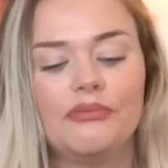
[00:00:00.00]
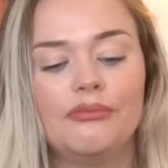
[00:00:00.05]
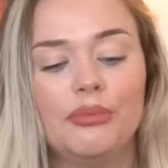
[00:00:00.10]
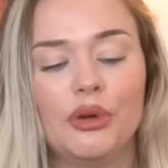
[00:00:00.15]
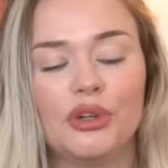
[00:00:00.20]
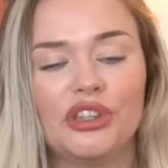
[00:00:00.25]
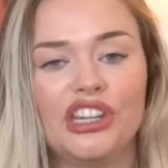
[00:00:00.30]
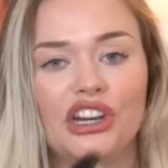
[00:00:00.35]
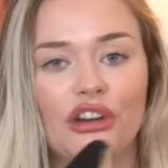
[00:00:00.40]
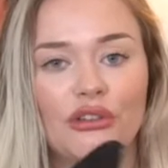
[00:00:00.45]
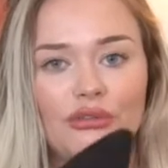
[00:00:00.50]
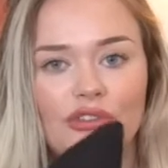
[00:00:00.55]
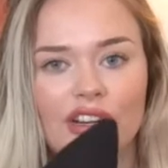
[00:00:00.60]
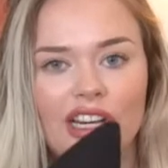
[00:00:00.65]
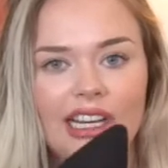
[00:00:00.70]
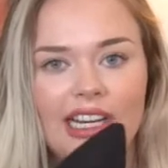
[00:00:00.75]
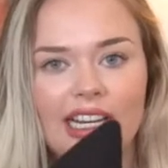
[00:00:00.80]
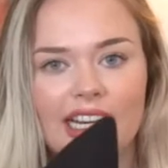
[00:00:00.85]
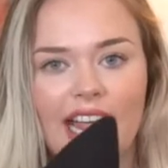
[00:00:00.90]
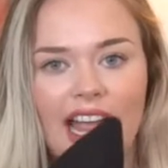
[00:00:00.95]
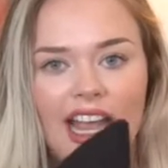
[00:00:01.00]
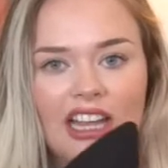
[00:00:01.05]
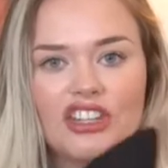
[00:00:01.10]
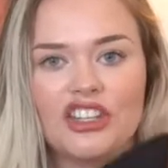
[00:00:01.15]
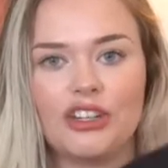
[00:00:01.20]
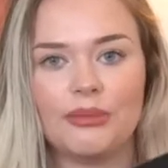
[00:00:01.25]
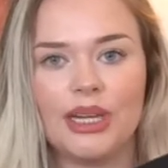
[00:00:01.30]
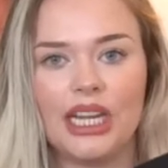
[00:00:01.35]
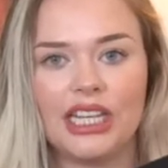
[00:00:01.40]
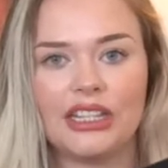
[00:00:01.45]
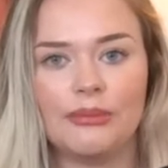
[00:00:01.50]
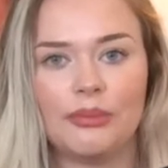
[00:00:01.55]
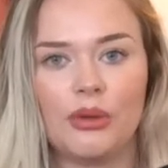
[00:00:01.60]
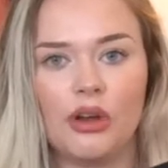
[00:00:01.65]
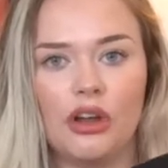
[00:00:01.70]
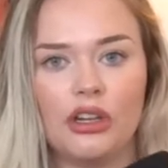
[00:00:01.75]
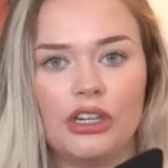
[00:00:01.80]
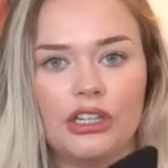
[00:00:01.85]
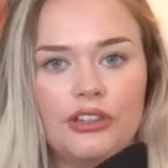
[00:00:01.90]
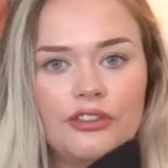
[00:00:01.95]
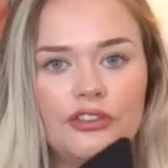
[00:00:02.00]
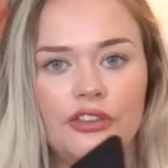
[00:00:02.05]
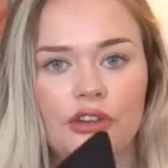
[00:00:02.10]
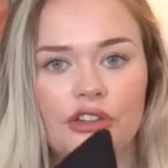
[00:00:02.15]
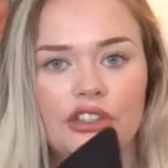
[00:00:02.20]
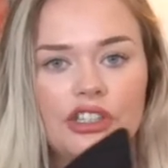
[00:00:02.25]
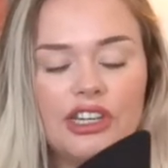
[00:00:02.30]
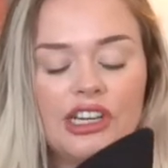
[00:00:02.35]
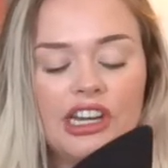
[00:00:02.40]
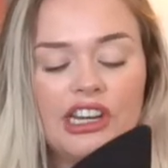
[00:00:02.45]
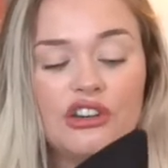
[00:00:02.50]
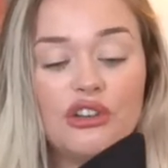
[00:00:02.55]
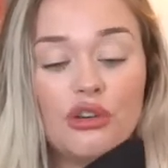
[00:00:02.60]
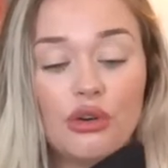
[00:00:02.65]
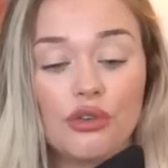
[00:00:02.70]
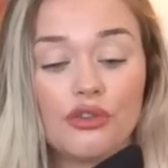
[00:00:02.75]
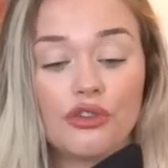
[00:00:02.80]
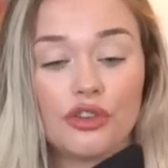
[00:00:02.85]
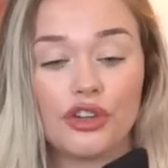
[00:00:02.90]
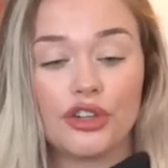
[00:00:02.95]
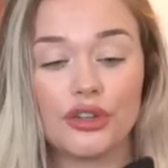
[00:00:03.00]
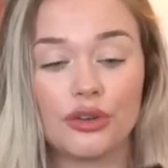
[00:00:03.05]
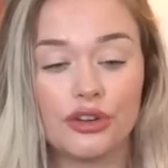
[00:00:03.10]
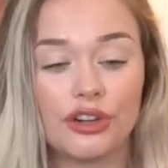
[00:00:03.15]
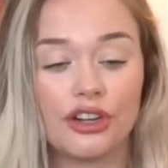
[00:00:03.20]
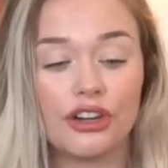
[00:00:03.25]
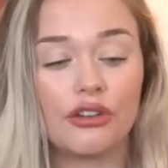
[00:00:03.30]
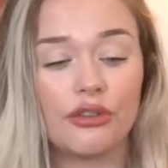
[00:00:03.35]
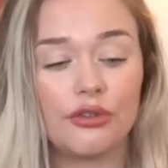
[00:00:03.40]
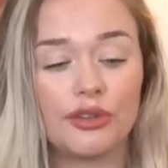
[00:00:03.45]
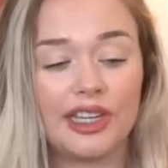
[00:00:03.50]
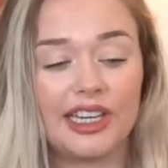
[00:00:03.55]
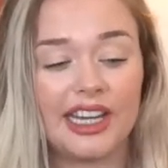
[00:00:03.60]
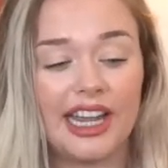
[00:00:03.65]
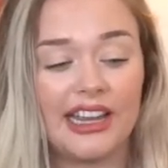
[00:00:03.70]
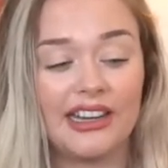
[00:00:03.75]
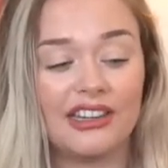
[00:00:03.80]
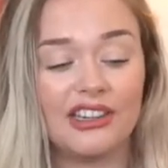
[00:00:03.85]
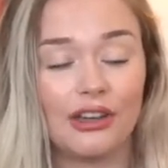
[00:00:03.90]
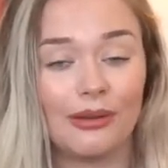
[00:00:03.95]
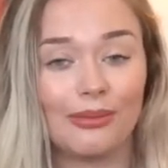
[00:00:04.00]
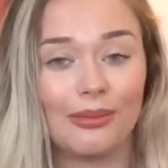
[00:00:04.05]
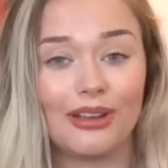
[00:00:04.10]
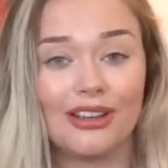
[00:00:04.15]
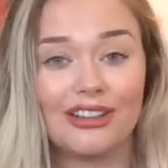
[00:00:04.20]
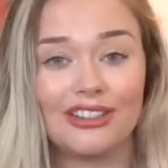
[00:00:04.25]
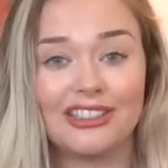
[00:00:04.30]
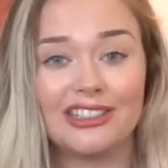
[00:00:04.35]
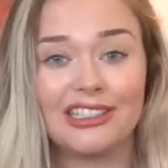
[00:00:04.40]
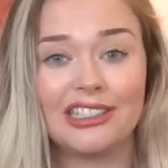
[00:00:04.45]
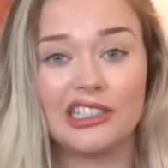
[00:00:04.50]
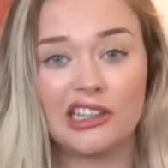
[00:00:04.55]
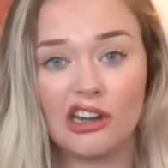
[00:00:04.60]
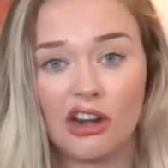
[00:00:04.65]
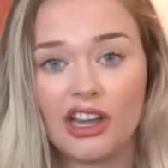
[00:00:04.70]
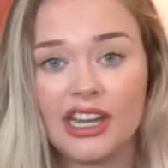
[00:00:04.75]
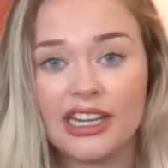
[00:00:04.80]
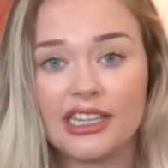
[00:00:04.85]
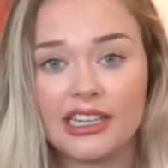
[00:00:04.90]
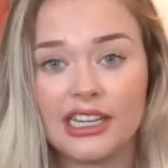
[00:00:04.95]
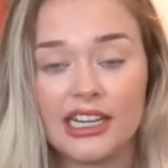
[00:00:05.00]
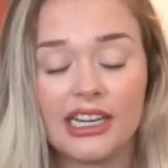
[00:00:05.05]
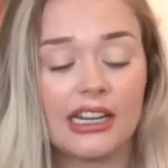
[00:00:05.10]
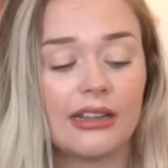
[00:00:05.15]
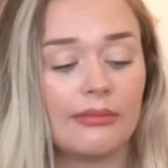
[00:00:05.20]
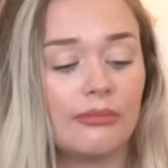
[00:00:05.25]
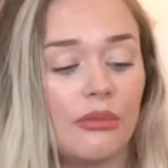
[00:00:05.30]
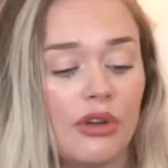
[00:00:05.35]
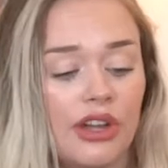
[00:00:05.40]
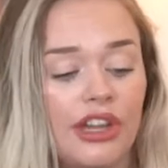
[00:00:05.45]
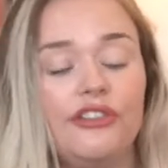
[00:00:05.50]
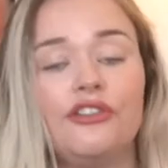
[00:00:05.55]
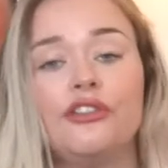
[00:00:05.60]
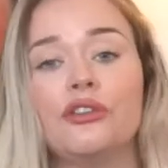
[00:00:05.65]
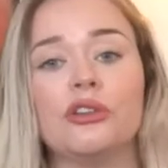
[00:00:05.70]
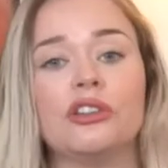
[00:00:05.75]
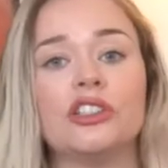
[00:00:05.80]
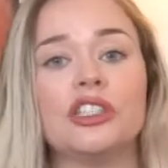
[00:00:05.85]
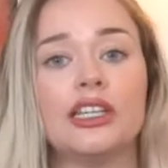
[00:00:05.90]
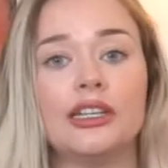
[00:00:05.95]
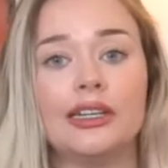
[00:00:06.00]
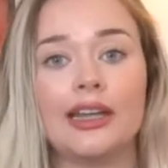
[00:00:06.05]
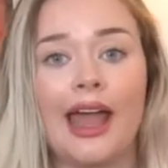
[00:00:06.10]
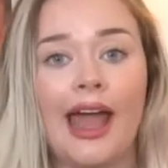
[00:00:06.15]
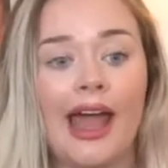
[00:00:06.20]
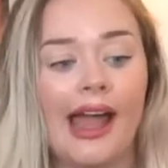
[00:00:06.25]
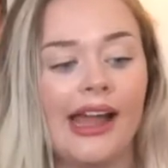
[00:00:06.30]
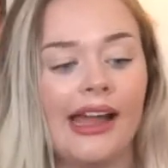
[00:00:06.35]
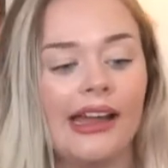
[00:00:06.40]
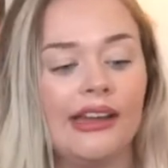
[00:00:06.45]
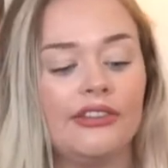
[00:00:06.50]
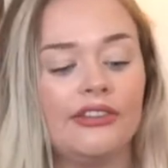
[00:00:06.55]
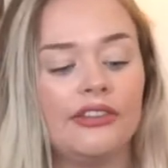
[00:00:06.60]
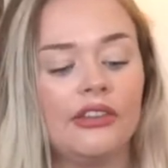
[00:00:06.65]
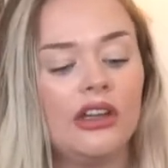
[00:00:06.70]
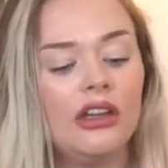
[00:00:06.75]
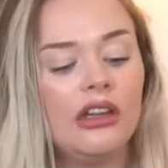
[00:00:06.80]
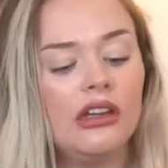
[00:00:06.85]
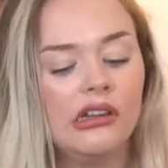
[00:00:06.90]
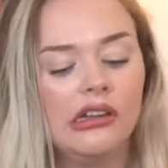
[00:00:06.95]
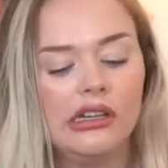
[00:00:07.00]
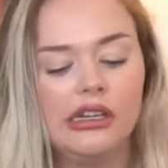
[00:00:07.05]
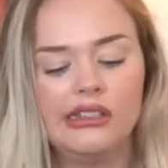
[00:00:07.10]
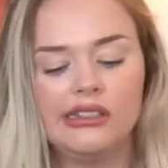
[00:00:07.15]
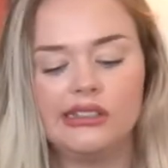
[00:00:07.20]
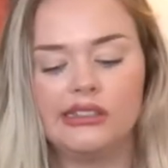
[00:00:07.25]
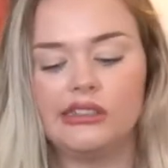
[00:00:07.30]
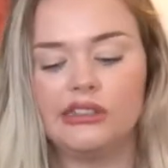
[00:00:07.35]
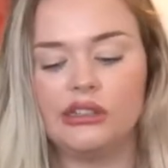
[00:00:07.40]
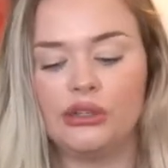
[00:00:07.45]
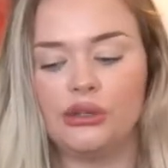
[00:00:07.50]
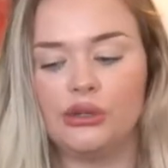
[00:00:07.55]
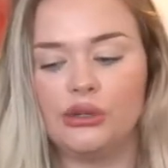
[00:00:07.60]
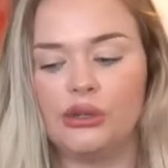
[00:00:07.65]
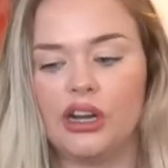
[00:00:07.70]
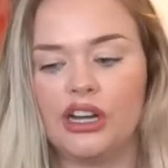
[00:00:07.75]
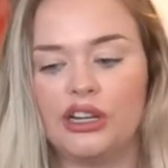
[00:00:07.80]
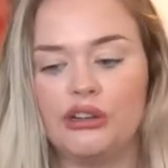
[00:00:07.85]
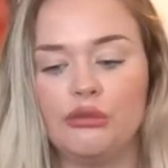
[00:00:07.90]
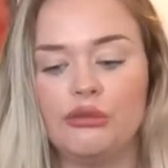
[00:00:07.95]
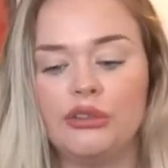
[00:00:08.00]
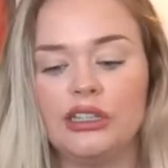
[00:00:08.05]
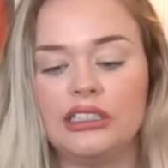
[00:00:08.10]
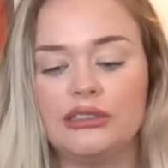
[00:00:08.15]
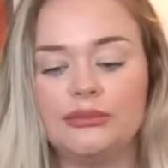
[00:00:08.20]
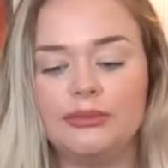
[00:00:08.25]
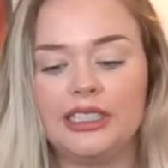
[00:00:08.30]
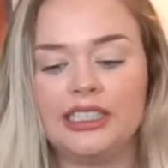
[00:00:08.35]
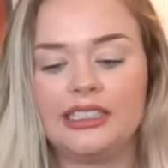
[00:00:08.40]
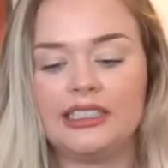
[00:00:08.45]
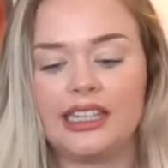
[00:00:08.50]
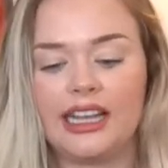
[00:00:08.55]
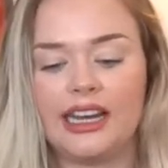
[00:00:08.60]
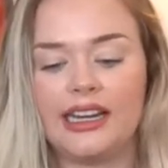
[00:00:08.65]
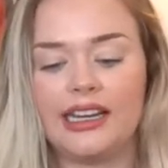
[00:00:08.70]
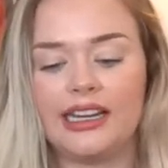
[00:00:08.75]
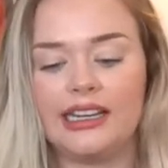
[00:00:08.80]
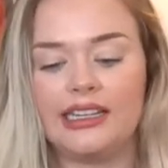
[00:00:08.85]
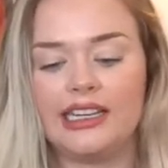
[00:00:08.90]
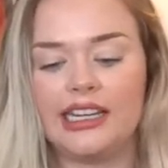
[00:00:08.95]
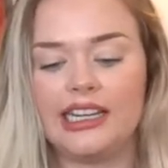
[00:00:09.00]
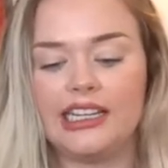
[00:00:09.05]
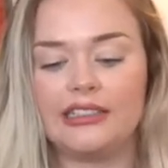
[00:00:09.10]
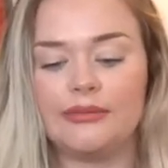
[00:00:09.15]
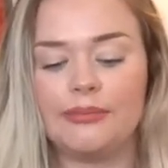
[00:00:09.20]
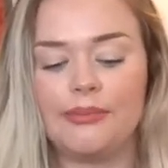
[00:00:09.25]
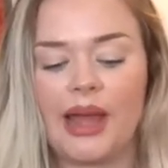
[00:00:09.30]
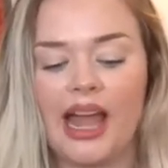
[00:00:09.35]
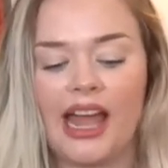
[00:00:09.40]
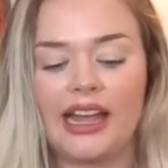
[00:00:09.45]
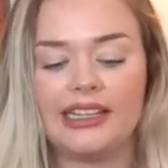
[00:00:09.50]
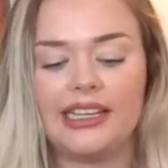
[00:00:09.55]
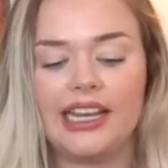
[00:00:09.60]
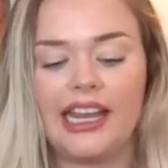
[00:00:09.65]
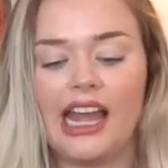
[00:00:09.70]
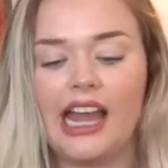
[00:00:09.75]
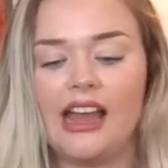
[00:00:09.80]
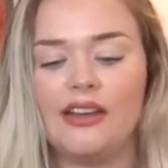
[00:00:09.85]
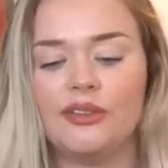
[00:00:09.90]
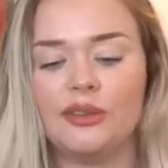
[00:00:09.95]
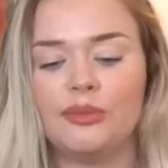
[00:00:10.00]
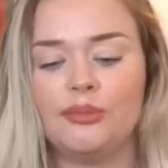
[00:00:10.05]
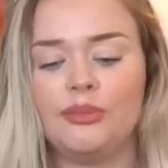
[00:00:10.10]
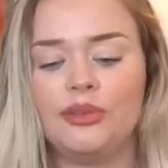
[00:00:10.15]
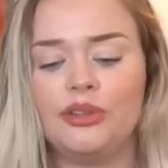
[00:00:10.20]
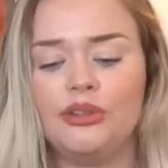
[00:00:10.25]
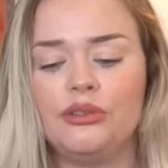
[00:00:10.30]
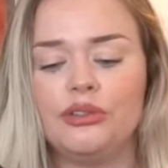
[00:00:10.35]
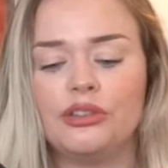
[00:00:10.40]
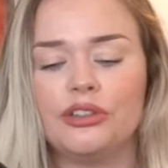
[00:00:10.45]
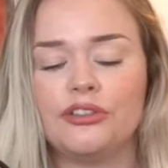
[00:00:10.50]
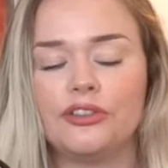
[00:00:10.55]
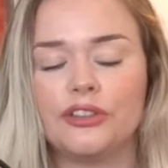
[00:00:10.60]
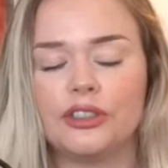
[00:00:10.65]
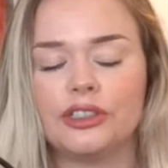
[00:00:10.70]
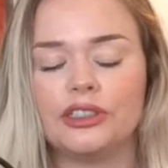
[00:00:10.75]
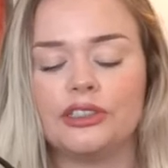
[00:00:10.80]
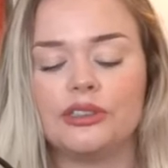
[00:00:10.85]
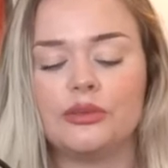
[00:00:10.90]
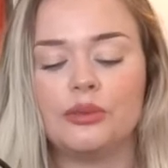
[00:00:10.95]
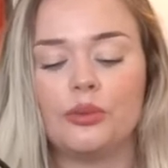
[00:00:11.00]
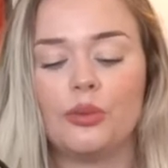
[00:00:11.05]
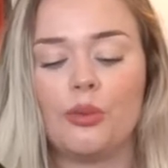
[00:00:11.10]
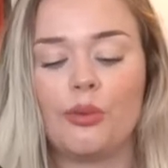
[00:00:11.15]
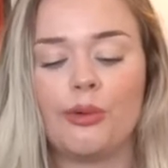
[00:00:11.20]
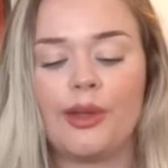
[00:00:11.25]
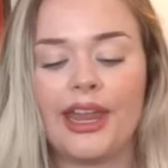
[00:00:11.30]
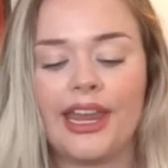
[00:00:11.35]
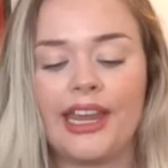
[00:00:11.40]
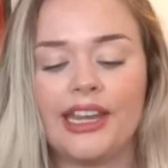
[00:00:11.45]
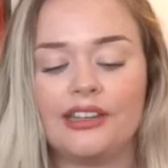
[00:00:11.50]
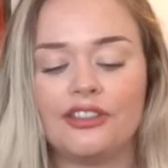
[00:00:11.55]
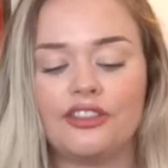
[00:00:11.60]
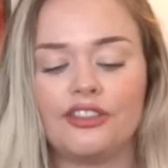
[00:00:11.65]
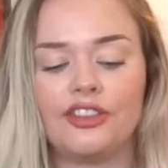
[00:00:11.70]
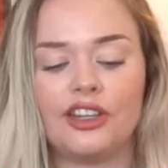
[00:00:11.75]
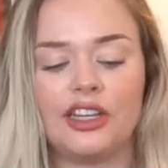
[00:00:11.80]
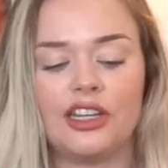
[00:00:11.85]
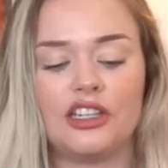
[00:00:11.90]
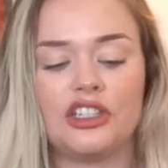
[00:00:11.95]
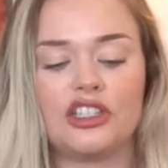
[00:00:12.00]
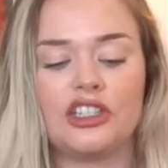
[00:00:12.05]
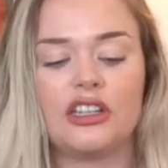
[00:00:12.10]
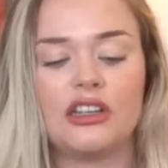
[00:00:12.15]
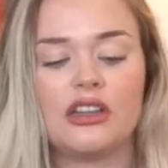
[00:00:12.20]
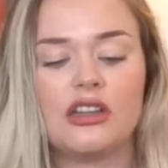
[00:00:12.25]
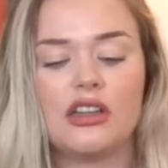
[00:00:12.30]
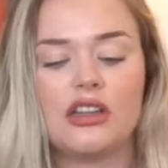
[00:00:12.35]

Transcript: but they're really catching me at the ball of the foot, and I know for sure they're going to end up slicing my foot in half. So I will be sending these back. They have a beautiful suede finish,